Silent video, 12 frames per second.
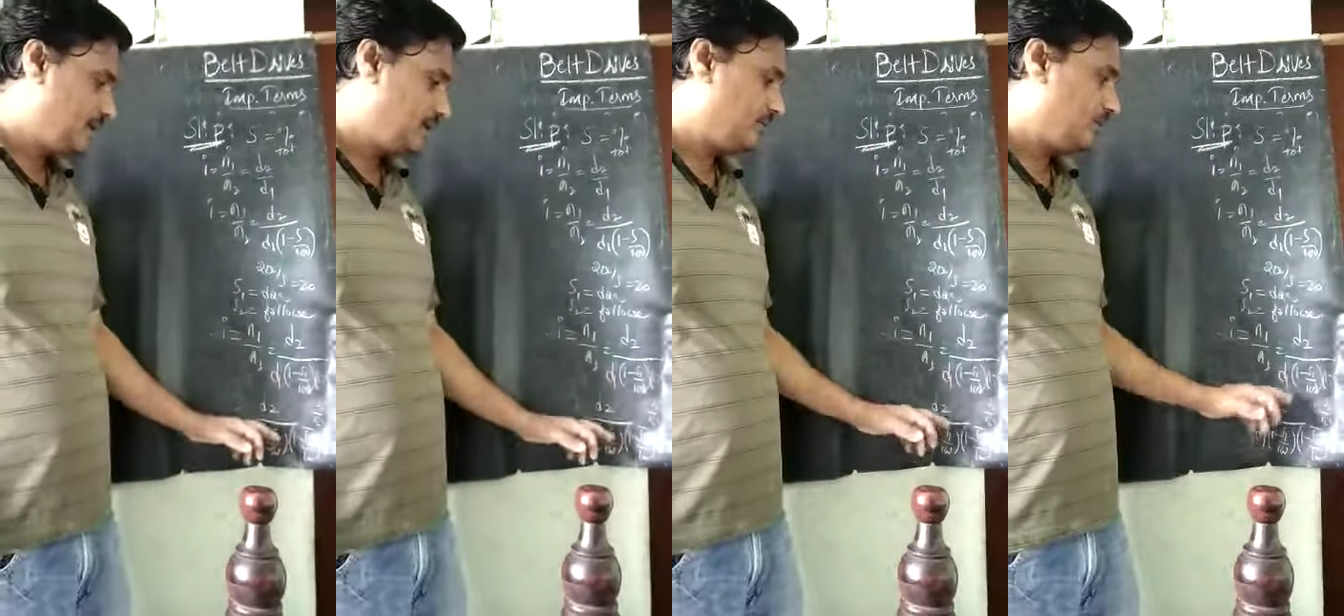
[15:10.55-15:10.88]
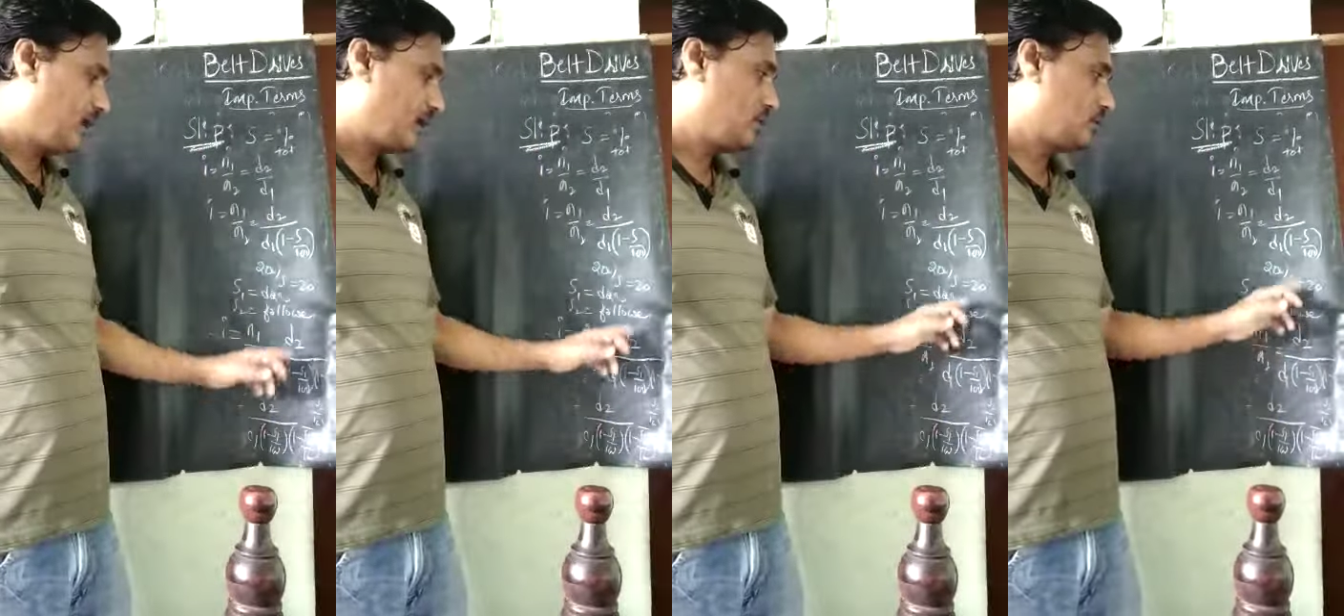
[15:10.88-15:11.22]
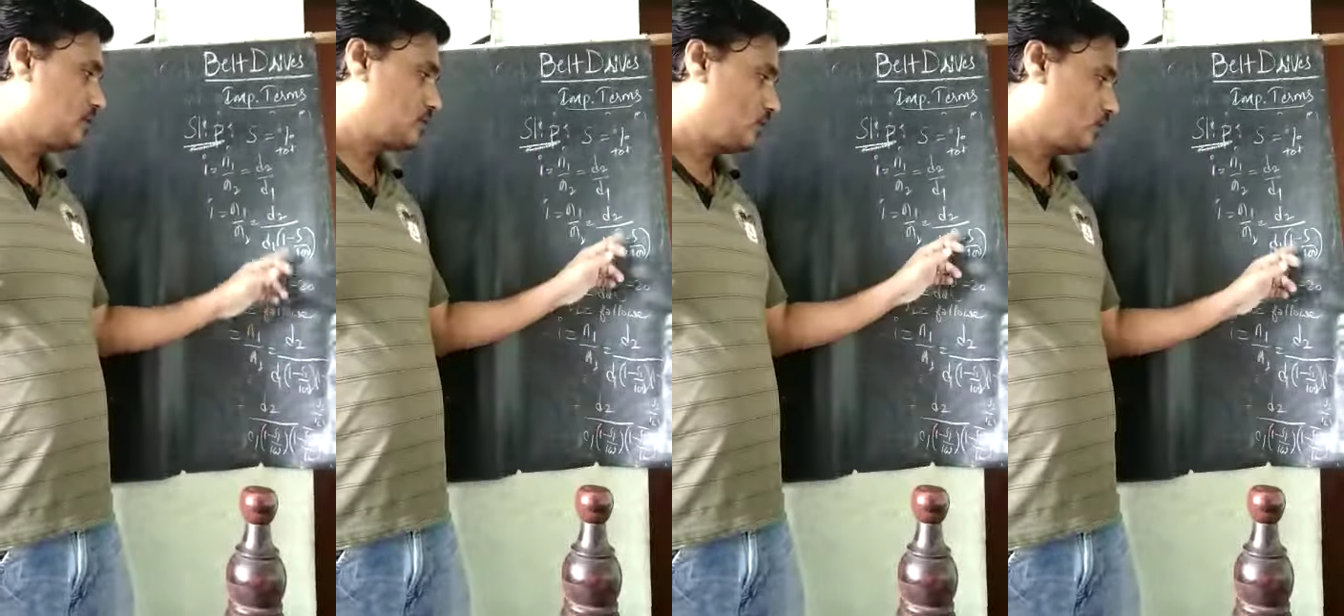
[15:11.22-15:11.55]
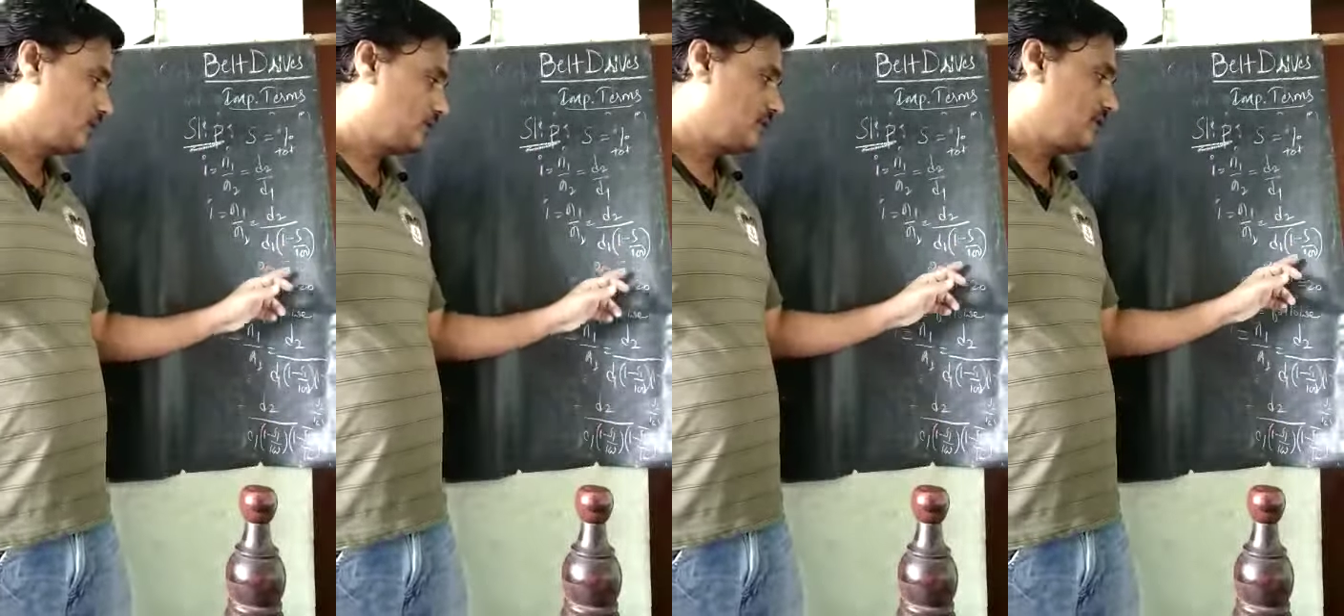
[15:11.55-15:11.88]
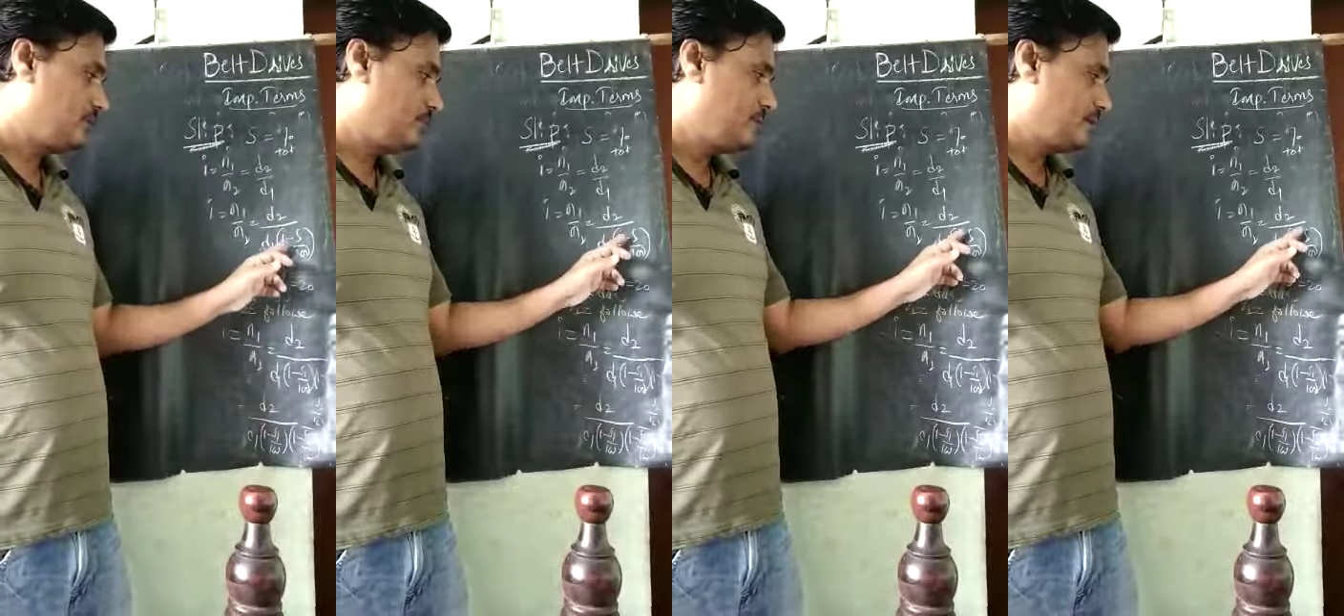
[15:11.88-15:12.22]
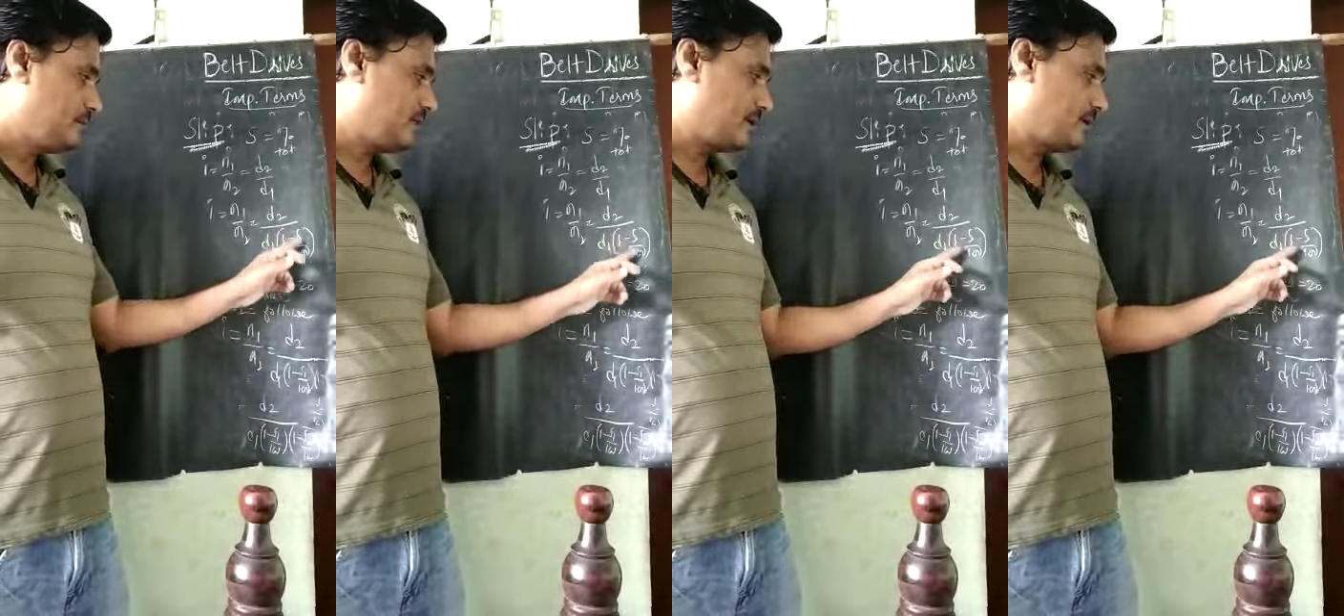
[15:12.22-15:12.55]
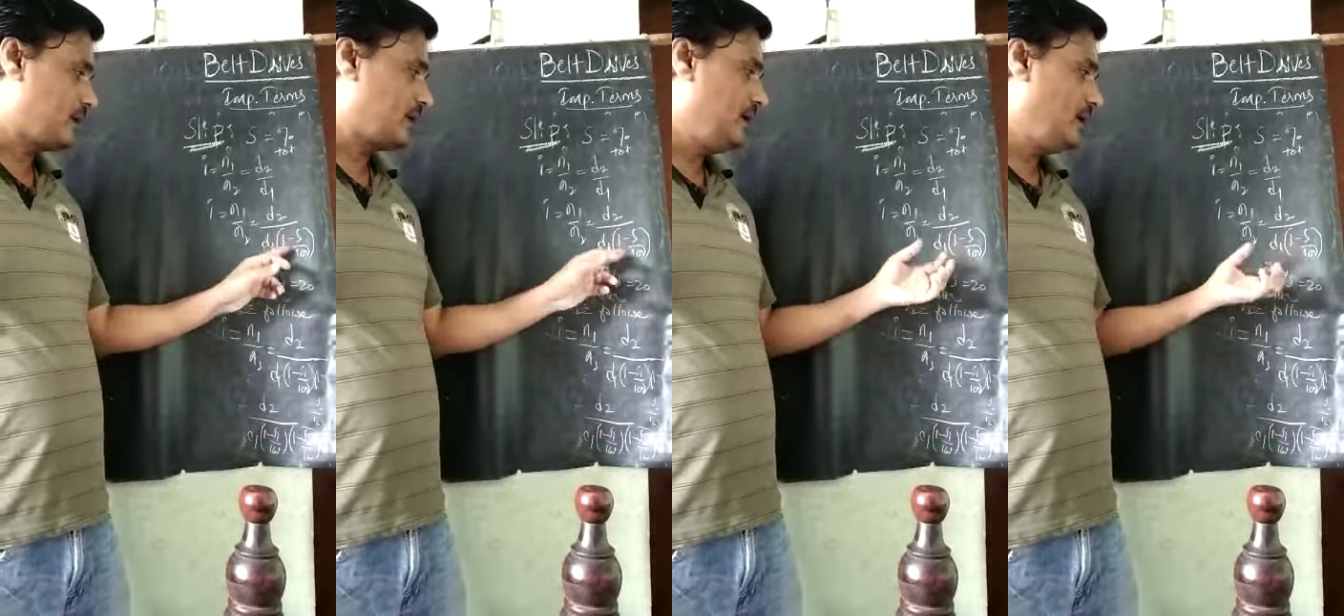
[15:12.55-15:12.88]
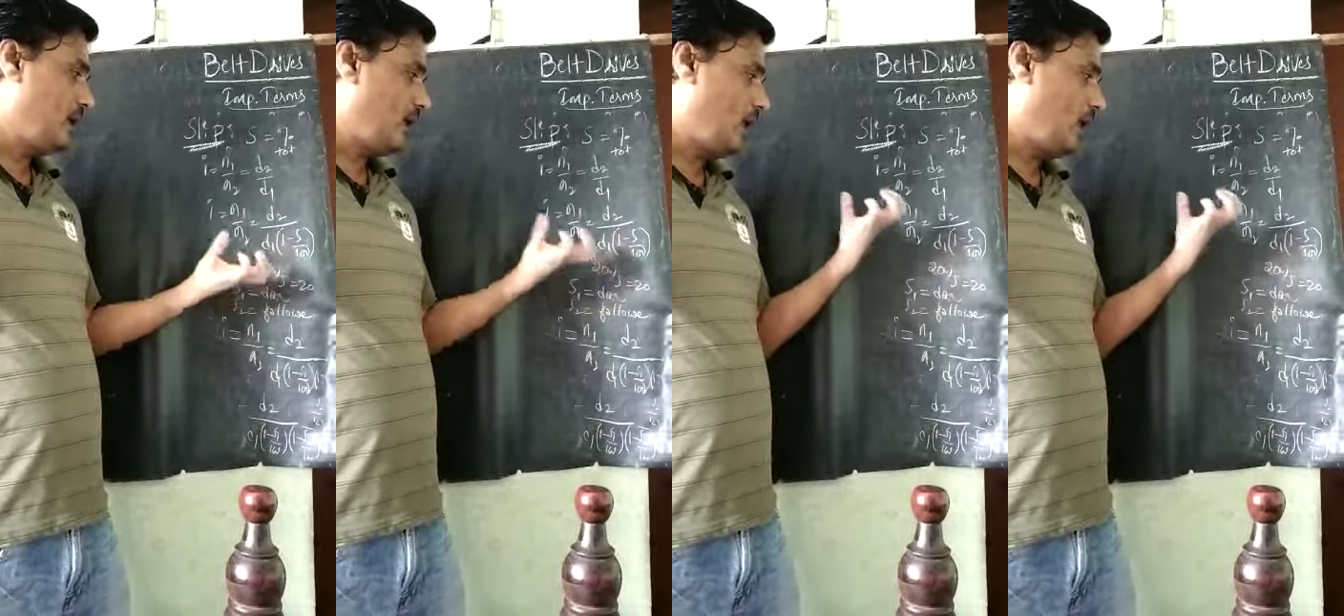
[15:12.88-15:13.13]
if we account the total slip separately,